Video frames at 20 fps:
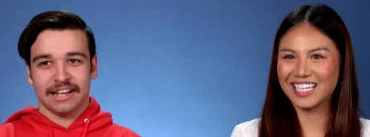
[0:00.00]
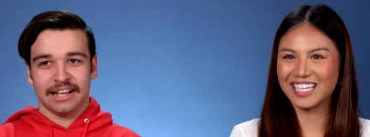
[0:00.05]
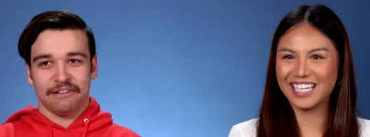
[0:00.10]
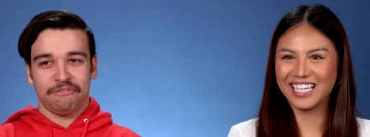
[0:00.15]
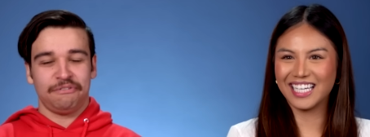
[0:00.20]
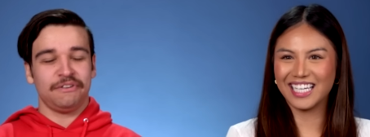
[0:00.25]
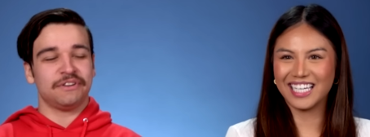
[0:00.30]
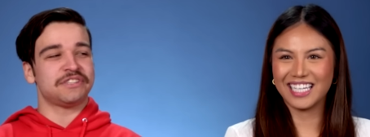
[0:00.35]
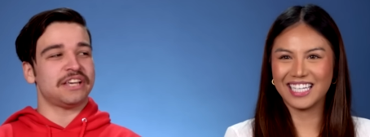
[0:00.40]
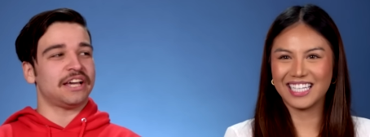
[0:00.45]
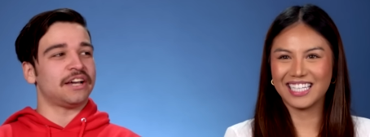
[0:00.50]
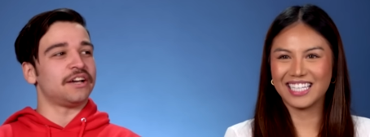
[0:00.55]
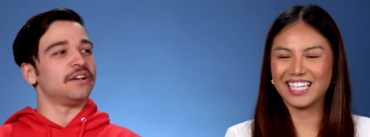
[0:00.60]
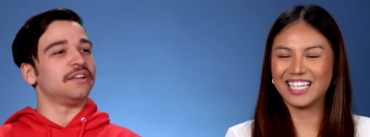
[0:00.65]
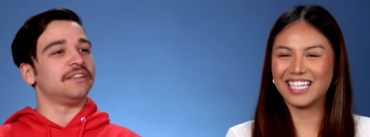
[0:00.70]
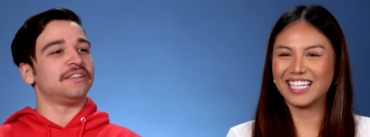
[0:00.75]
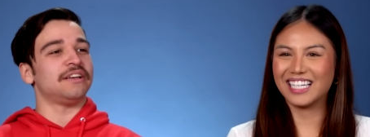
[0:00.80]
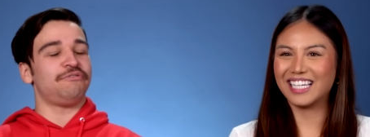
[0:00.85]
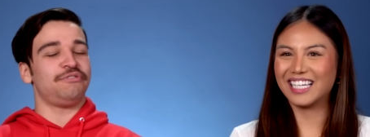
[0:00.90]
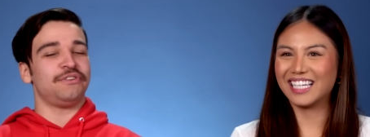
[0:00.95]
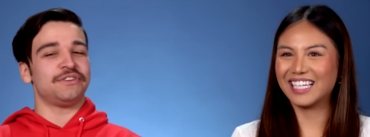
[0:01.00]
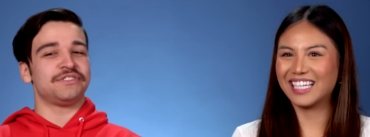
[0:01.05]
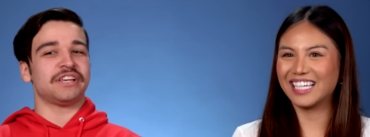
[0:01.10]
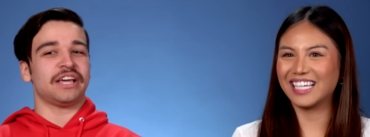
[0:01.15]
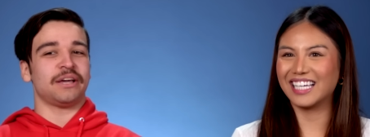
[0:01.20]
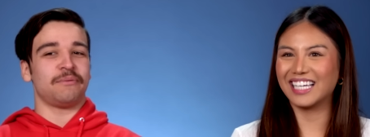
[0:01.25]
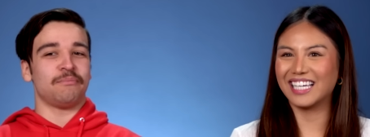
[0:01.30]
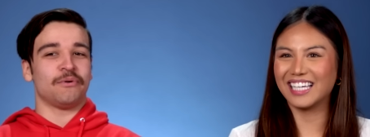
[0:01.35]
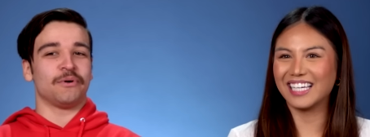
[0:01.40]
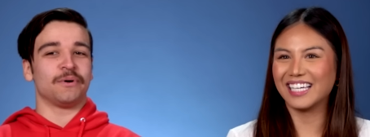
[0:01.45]
Speaker 1: That feels like a that feels
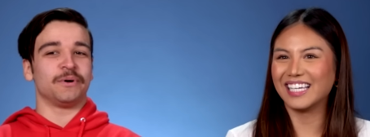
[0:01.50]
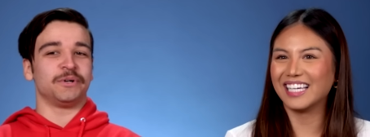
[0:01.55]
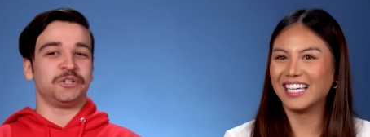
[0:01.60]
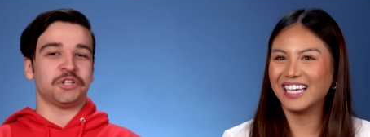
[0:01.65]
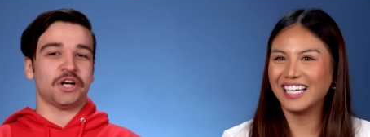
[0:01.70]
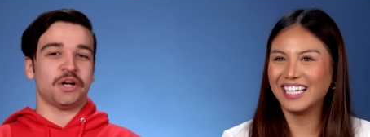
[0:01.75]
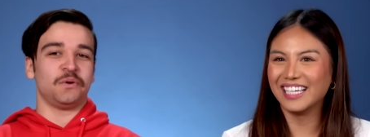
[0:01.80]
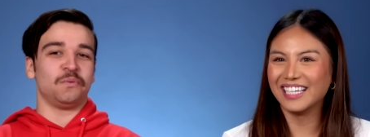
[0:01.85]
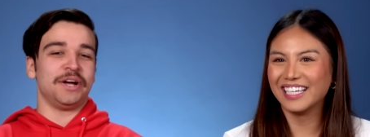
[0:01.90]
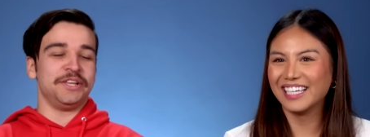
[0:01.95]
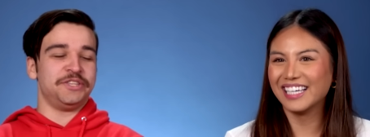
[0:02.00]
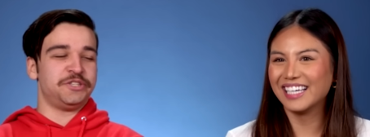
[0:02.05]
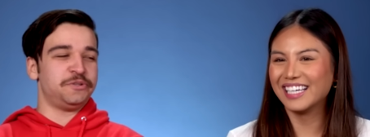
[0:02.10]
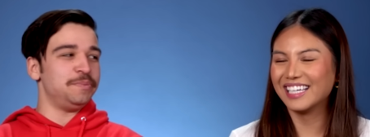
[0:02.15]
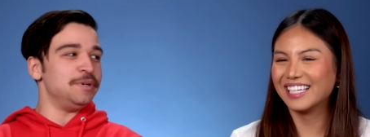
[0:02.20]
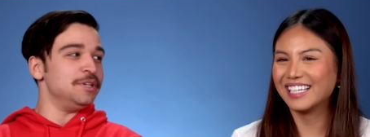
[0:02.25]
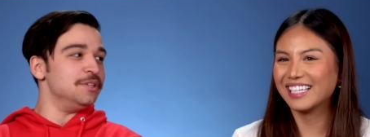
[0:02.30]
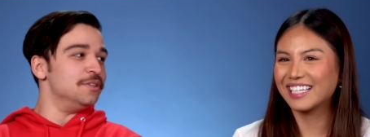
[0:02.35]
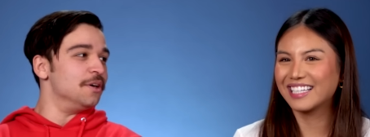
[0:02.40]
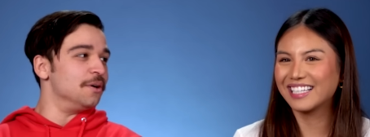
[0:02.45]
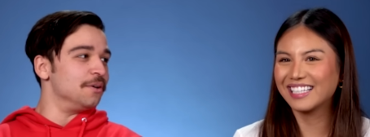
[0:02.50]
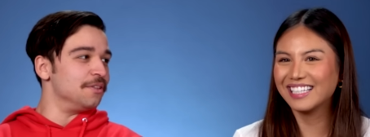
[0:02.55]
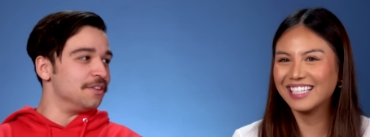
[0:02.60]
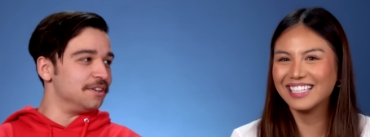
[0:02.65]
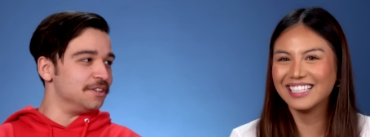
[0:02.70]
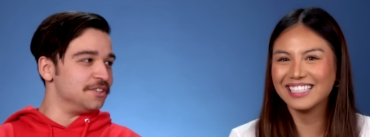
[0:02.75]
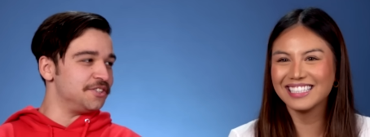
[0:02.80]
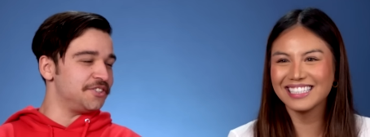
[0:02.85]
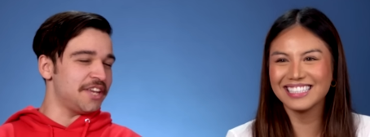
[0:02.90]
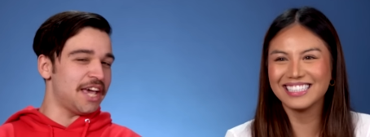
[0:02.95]
like more Shaun White speed though
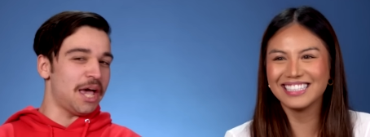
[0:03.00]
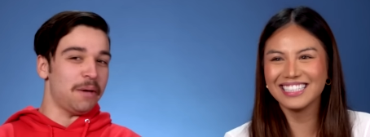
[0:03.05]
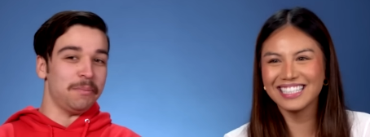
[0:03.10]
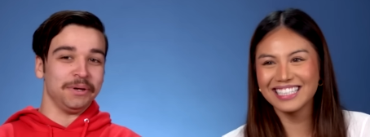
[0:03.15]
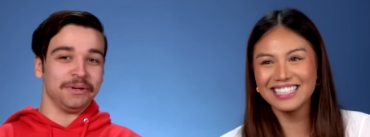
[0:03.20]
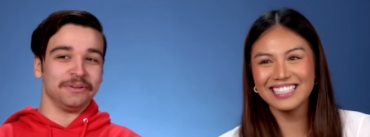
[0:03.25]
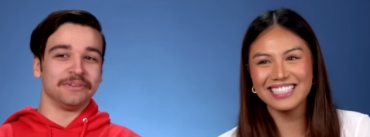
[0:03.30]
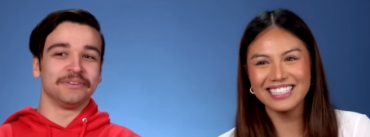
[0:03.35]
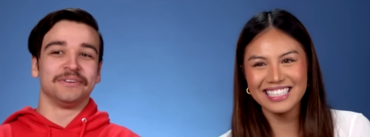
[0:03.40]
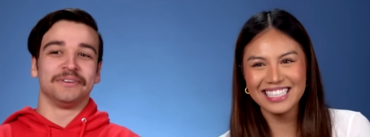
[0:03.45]
than a stabbing.